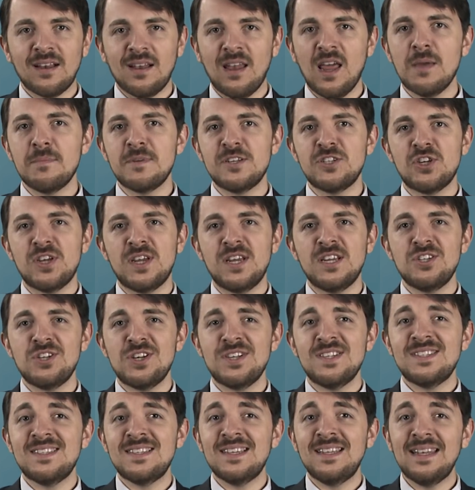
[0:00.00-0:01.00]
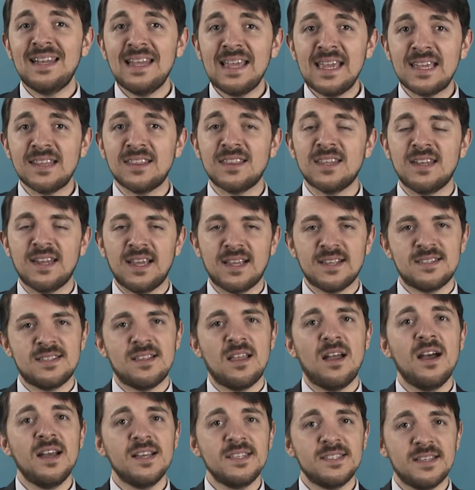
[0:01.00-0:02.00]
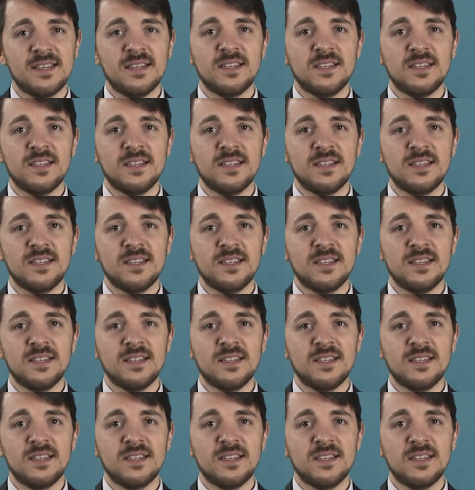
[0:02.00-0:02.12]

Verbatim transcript: climate change has delayed the next ice